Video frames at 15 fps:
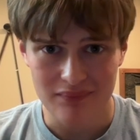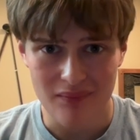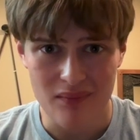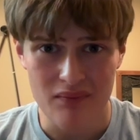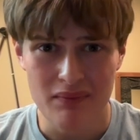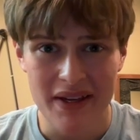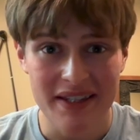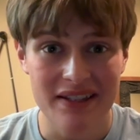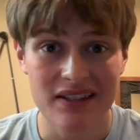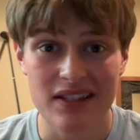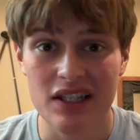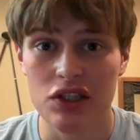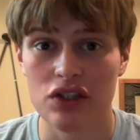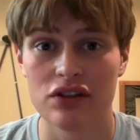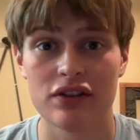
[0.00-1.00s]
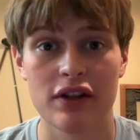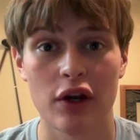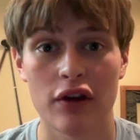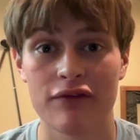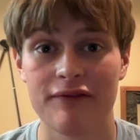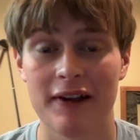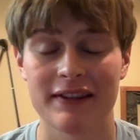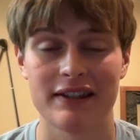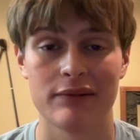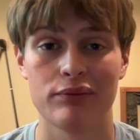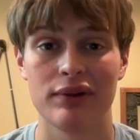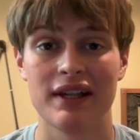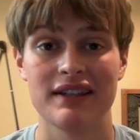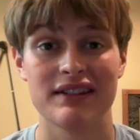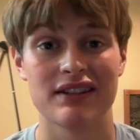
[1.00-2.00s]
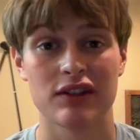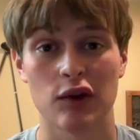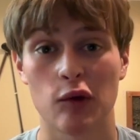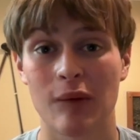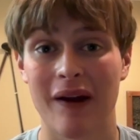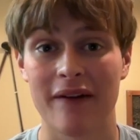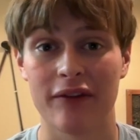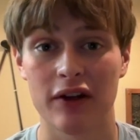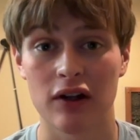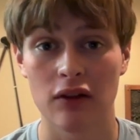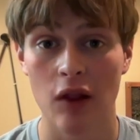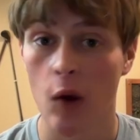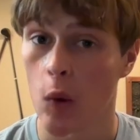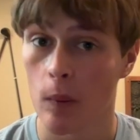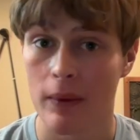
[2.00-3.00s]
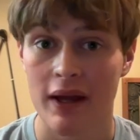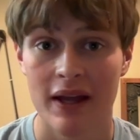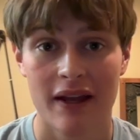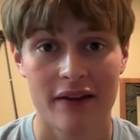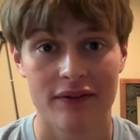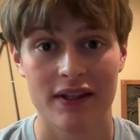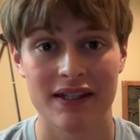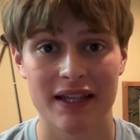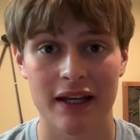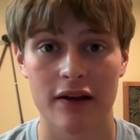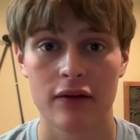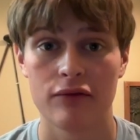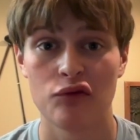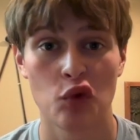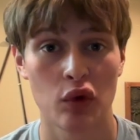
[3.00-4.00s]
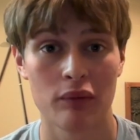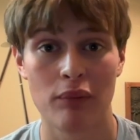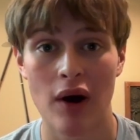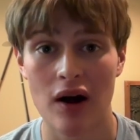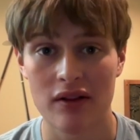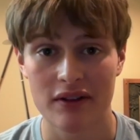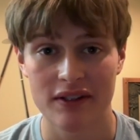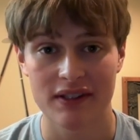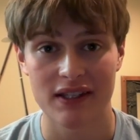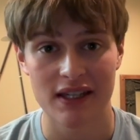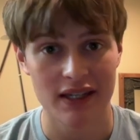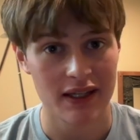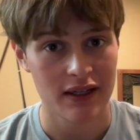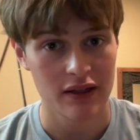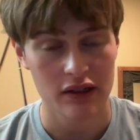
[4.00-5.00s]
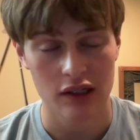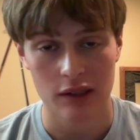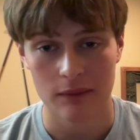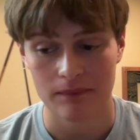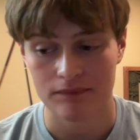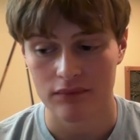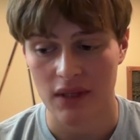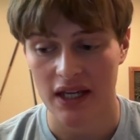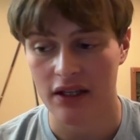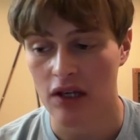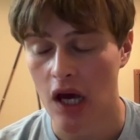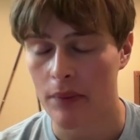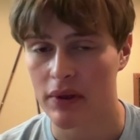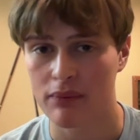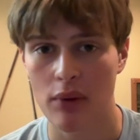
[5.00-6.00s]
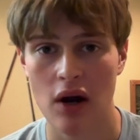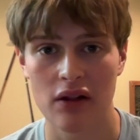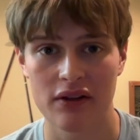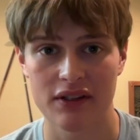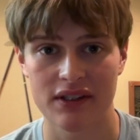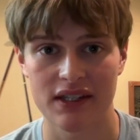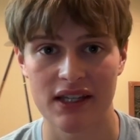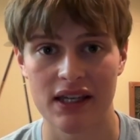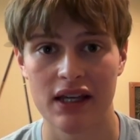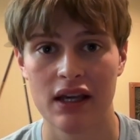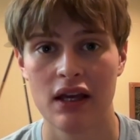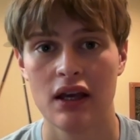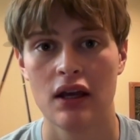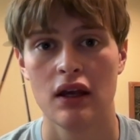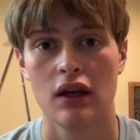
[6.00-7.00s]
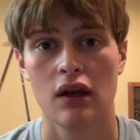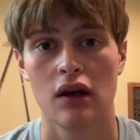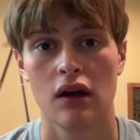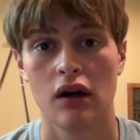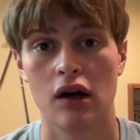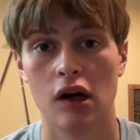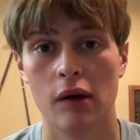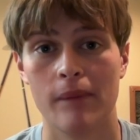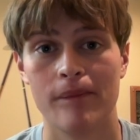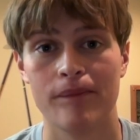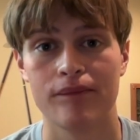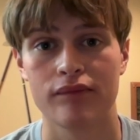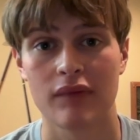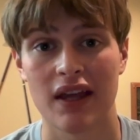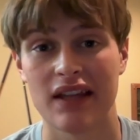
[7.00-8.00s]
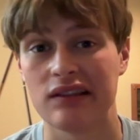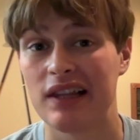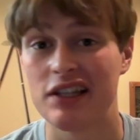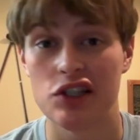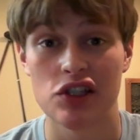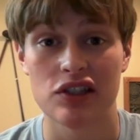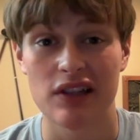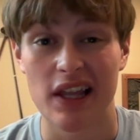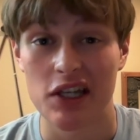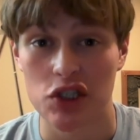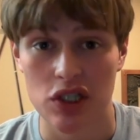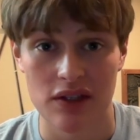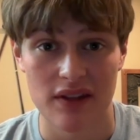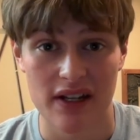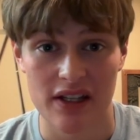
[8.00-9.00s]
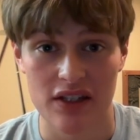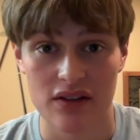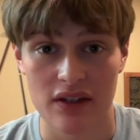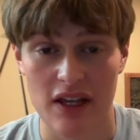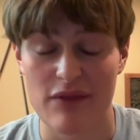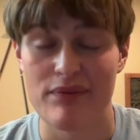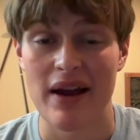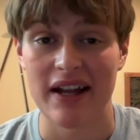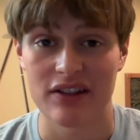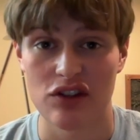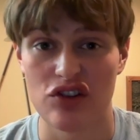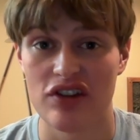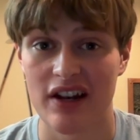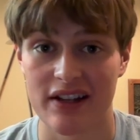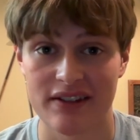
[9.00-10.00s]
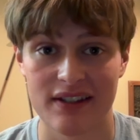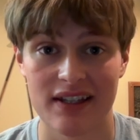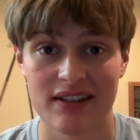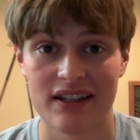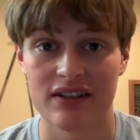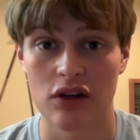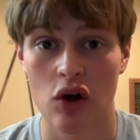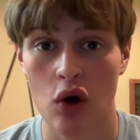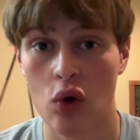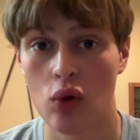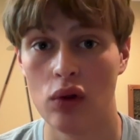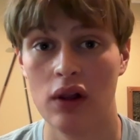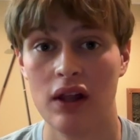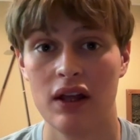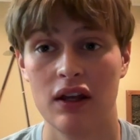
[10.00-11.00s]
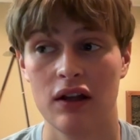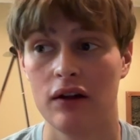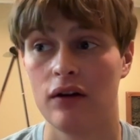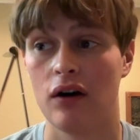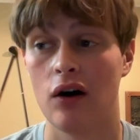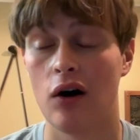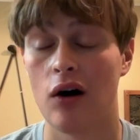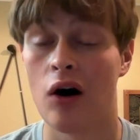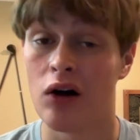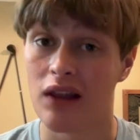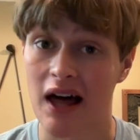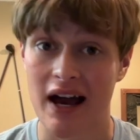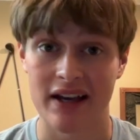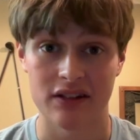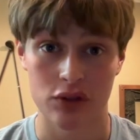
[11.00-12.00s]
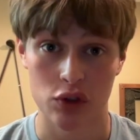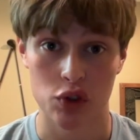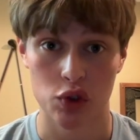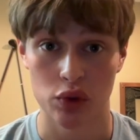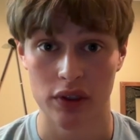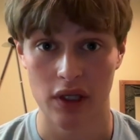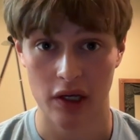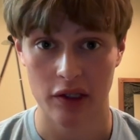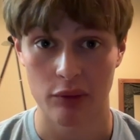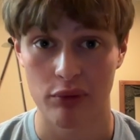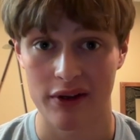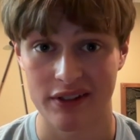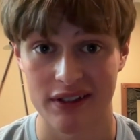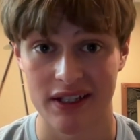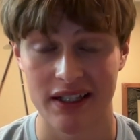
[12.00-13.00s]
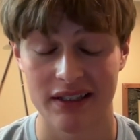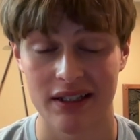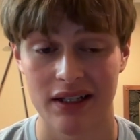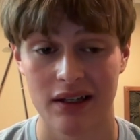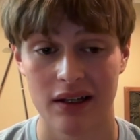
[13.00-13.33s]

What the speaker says: make decisions that are affecting places around the globe. Things like foreign policy, economic policy, and legislation that is impacting the United States as a whole. All eyes are truly on the president